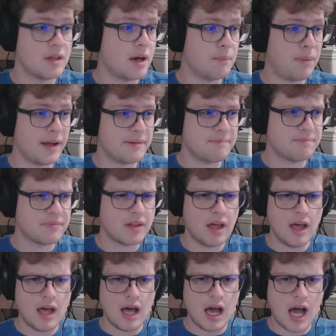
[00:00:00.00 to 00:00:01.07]
But
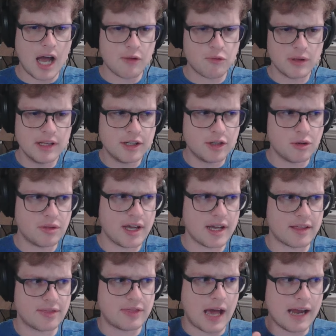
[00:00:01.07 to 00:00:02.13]
I really do
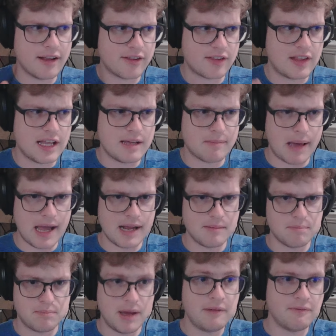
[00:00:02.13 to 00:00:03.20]
think that is the
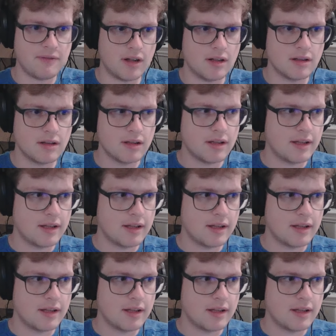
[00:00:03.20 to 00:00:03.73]
main pitfall.